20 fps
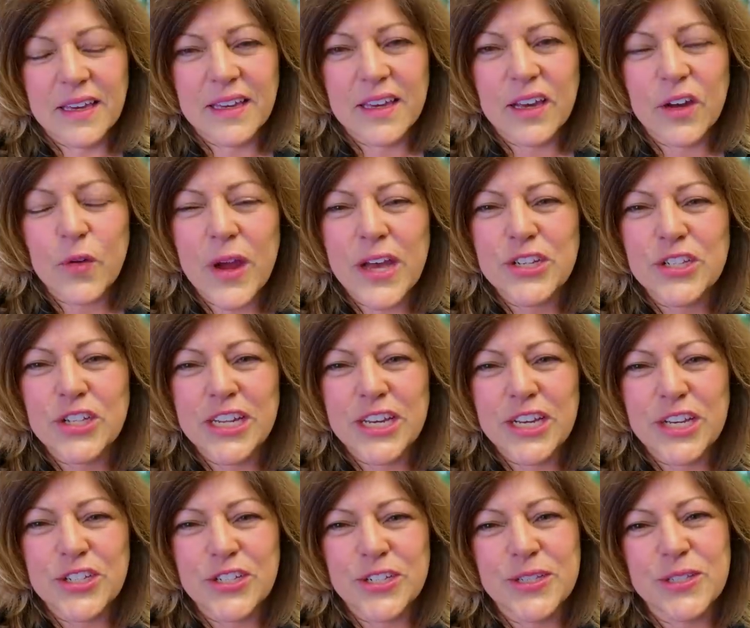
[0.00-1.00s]

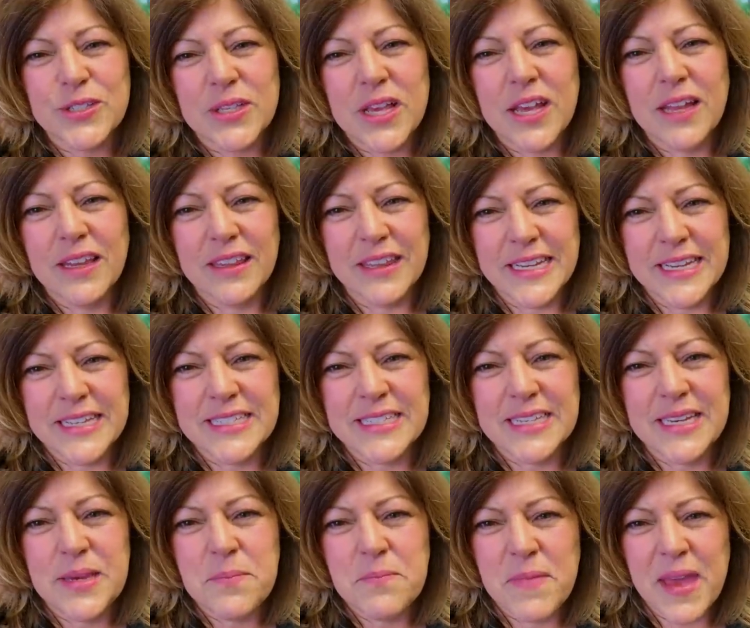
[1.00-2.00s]
Congratulations,
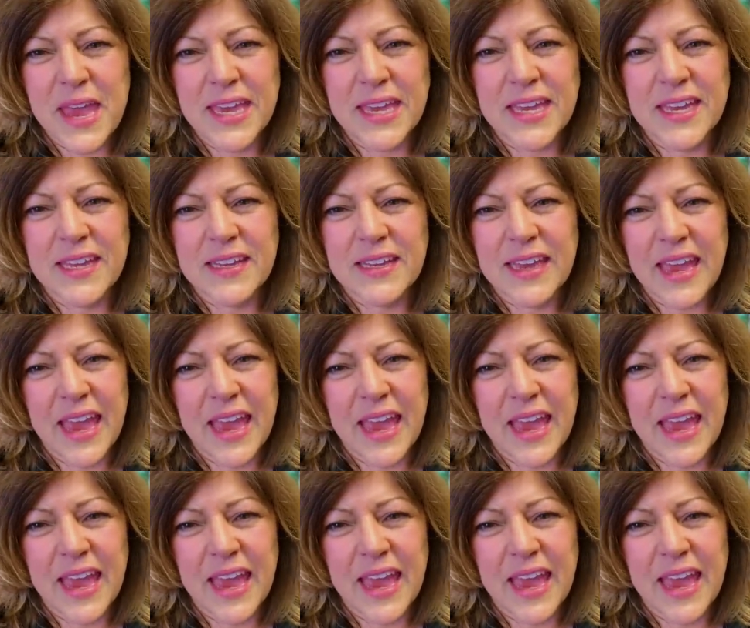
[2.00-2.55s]
Lindsay, Megan,